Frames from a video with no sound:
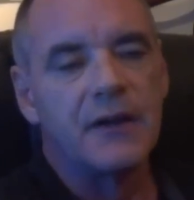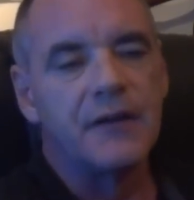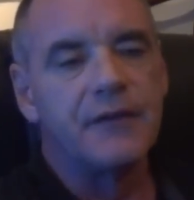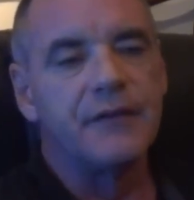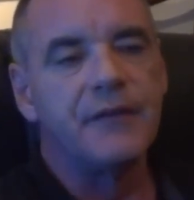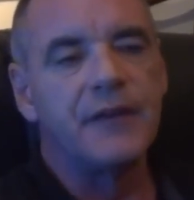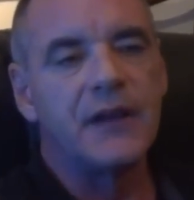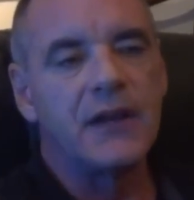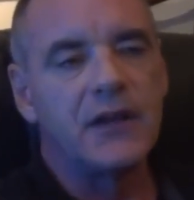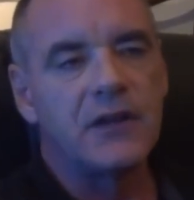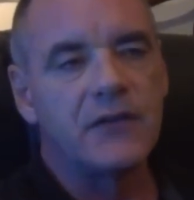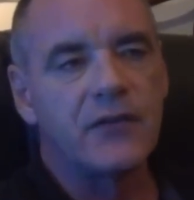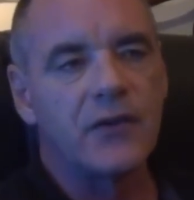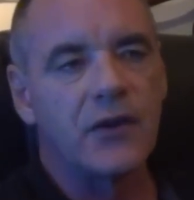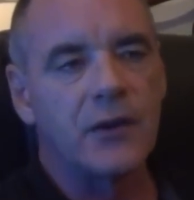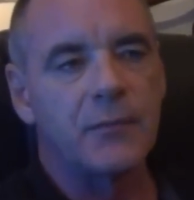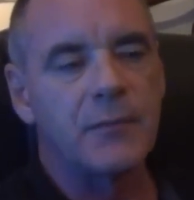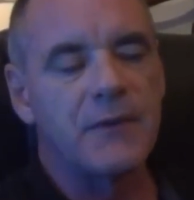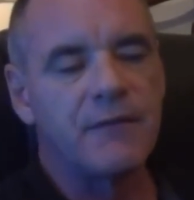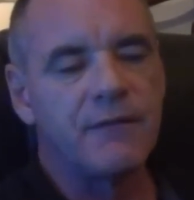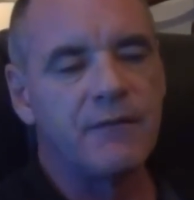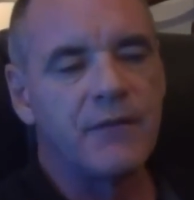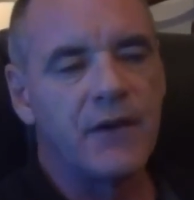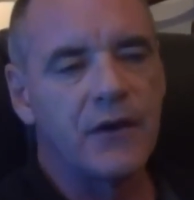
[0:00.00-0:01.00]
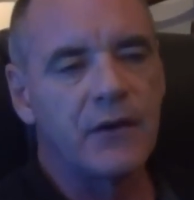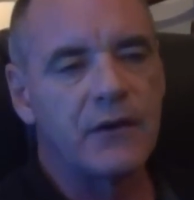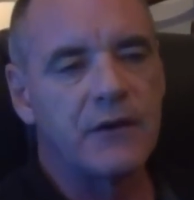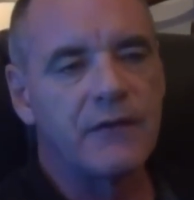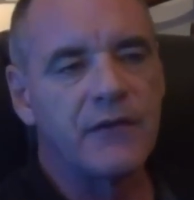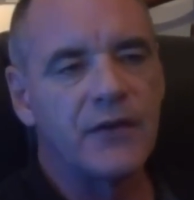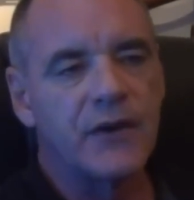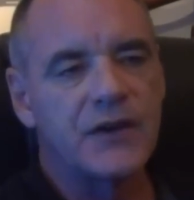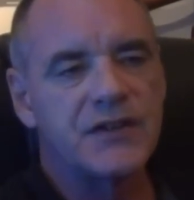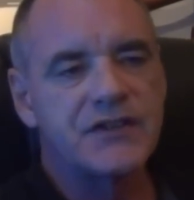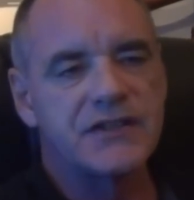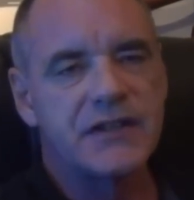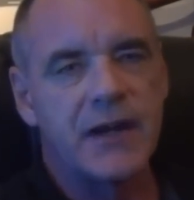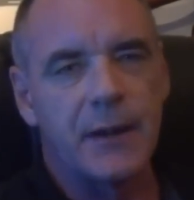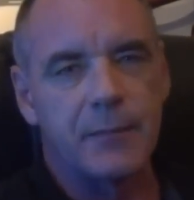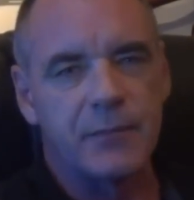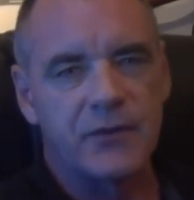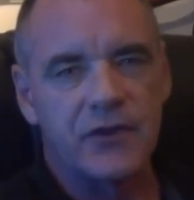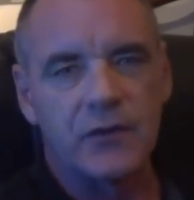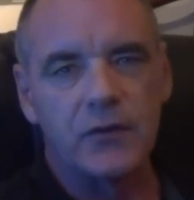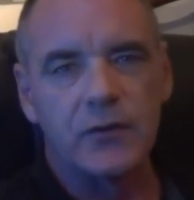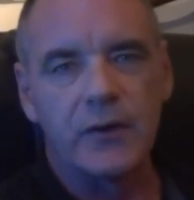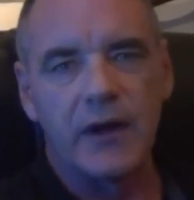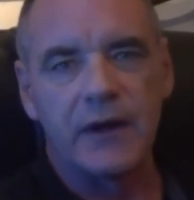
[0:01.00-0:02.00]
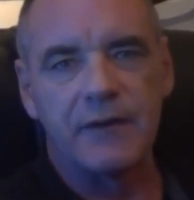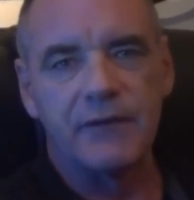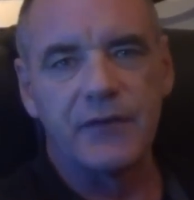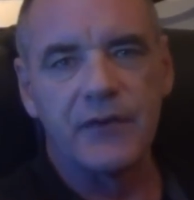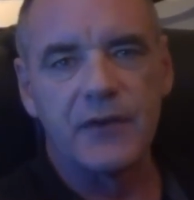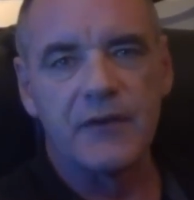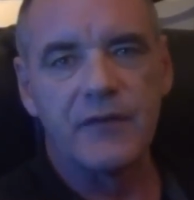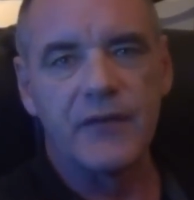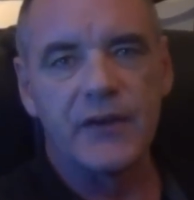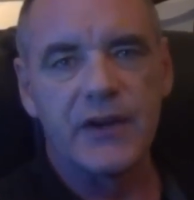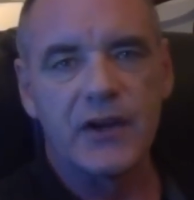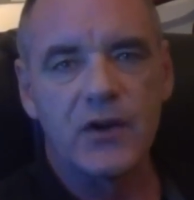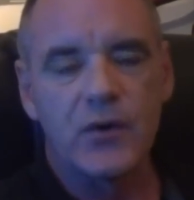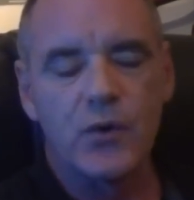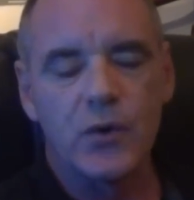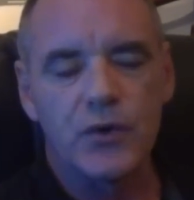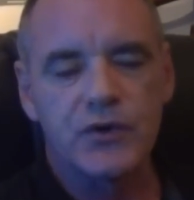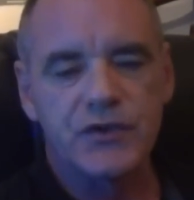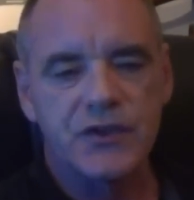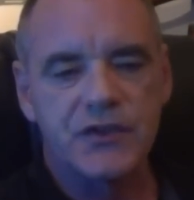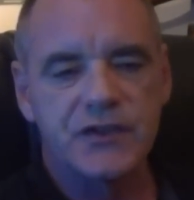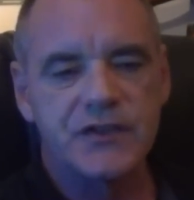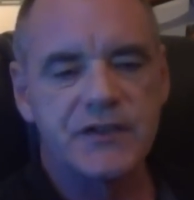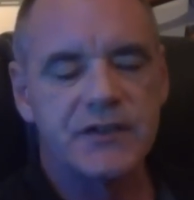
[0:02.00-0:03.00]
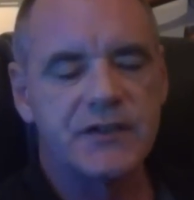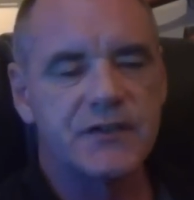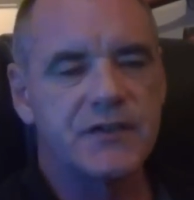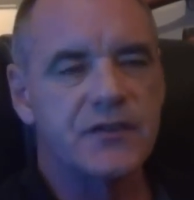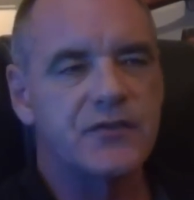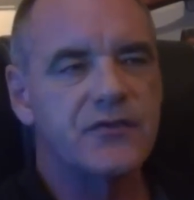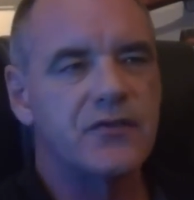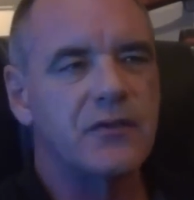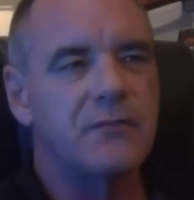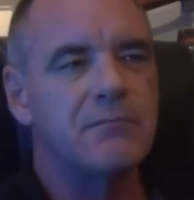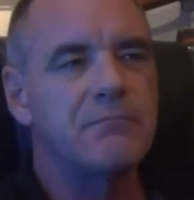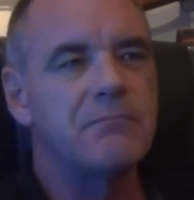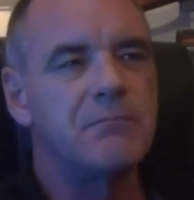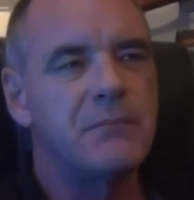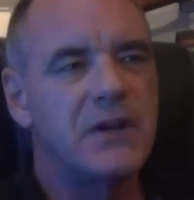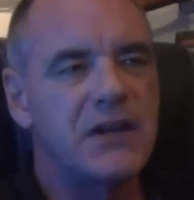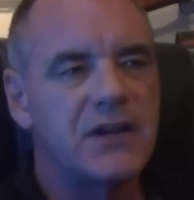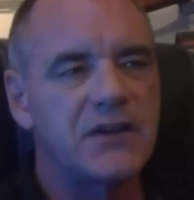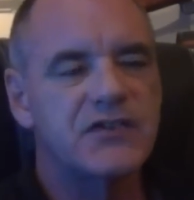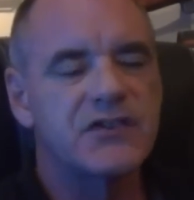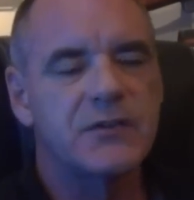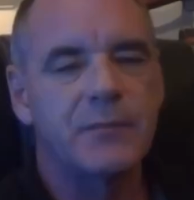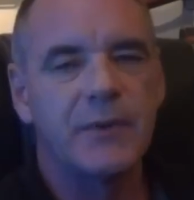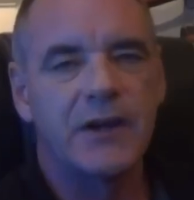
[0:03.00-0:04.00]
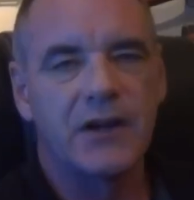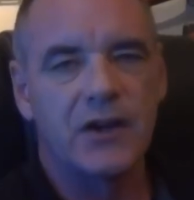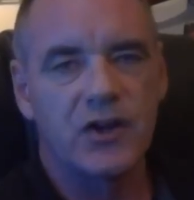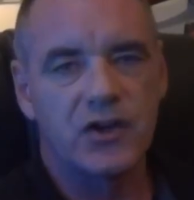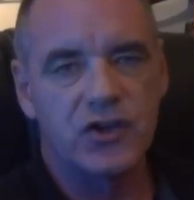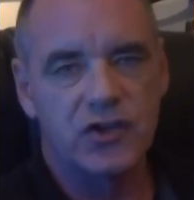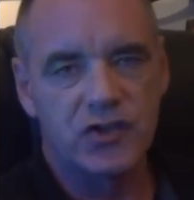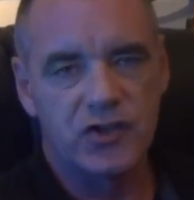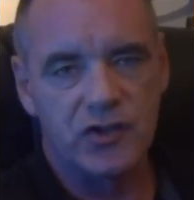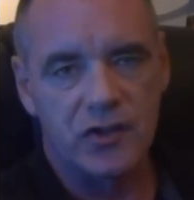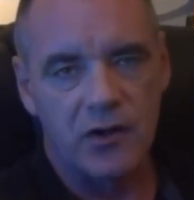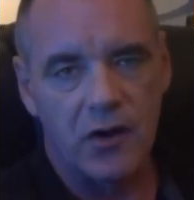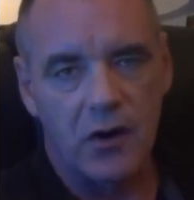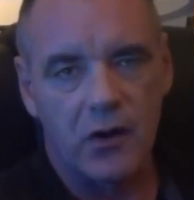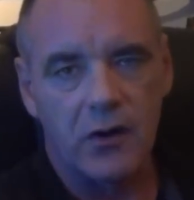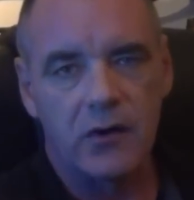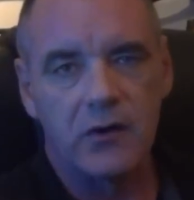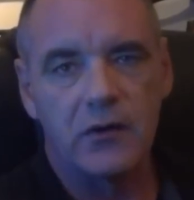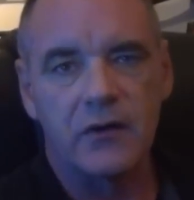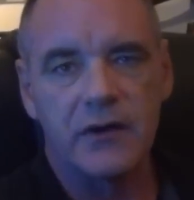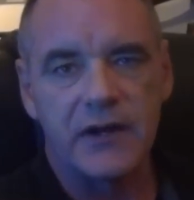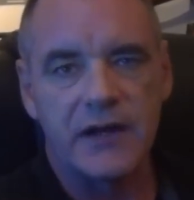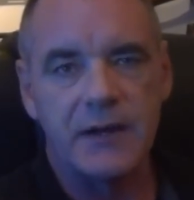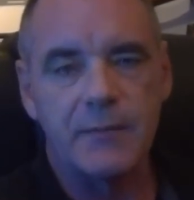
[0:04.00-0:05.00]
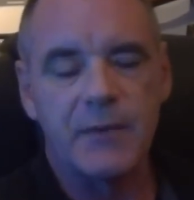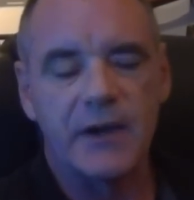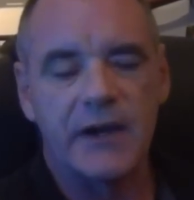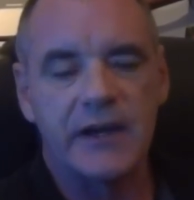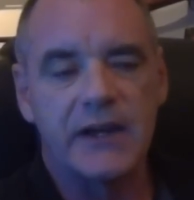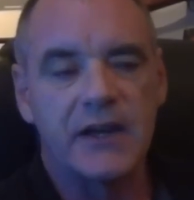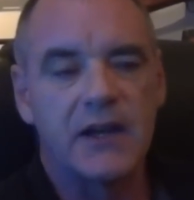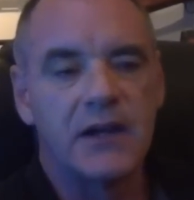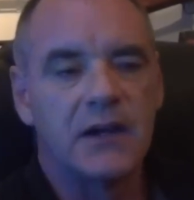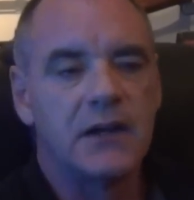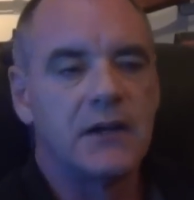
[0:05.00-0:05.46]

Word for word: then you've got to be very, very skeptical and very, very cautious. There's a tremendous amount of schlock on eBay.